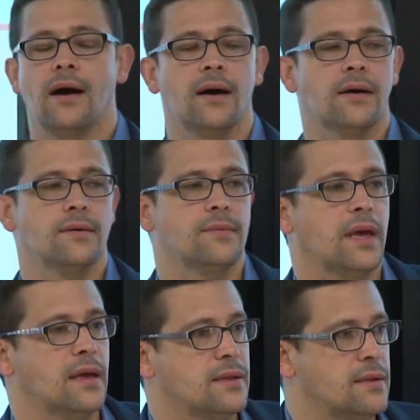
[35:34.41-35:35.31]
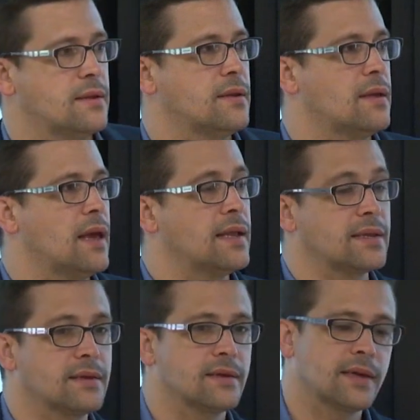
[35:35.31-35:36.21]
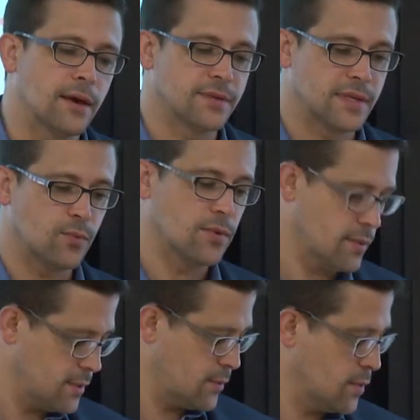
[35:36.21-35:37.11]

um, and and Kelsey will